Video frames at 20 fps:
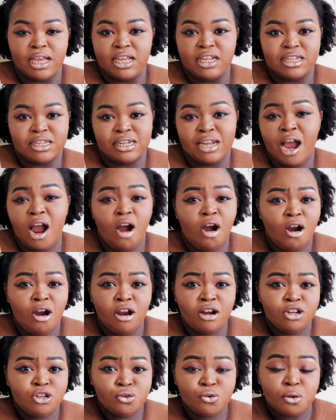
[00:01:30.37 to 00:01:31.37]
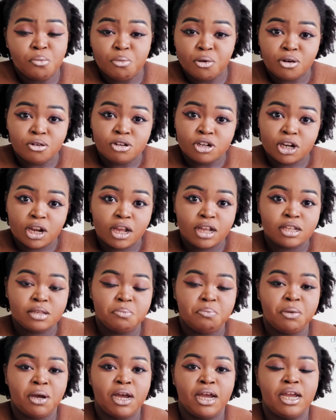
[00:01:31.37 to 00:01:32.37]
It's not hard to approach us,
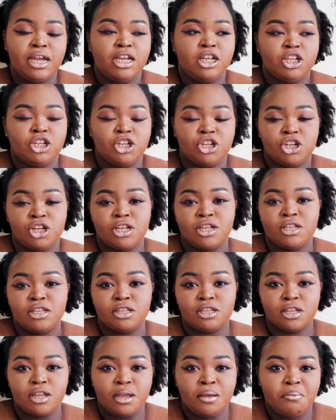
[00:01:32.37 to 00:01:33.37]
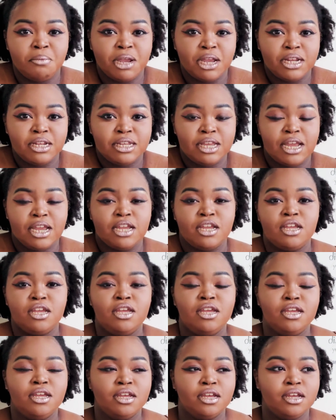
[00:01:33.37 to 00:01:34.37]
but it may take
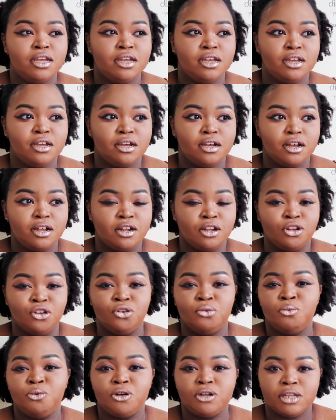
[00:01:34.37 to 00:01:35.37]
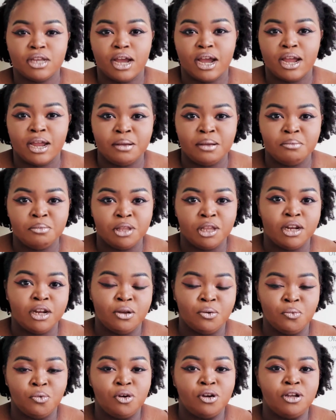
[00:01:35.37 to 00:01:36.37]
a little more time than
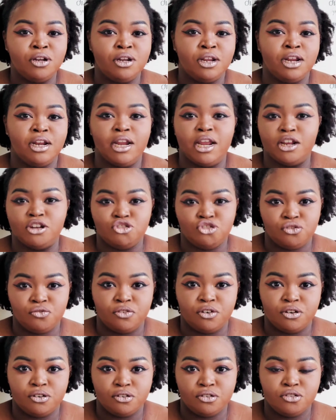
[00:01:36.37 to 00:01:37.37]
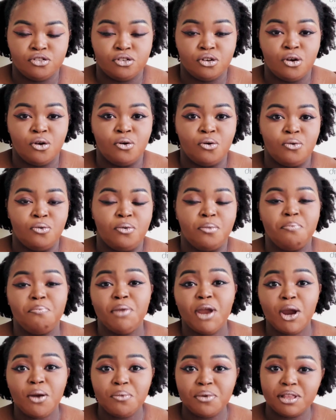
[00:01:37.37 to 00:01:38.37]
it would an extrovert. So
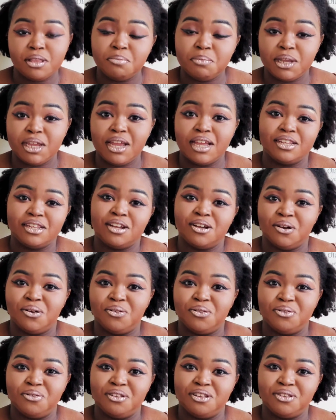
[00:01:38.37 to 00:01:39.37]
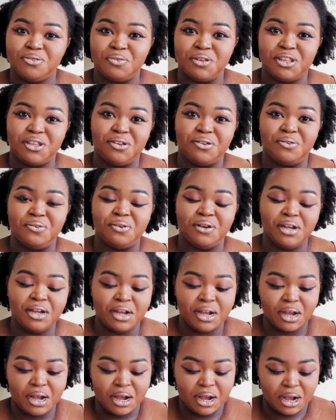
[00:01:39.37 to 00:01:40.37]
bear with me as I go through this with you.
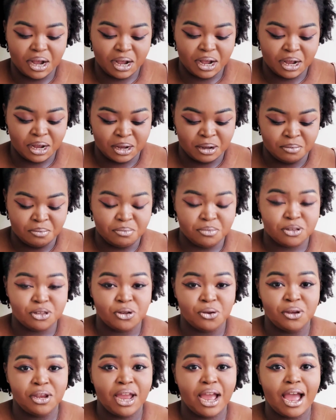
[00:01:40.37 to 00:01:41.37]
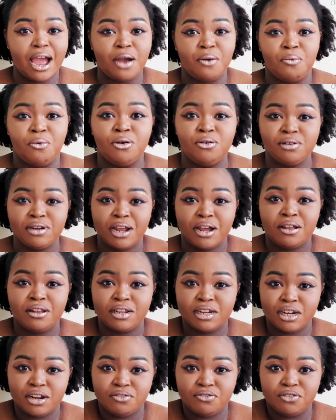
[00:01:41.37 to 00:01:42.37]
So yeah, I wrote down
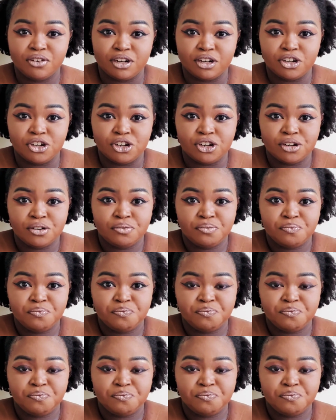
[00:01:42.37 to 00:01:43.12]
the definition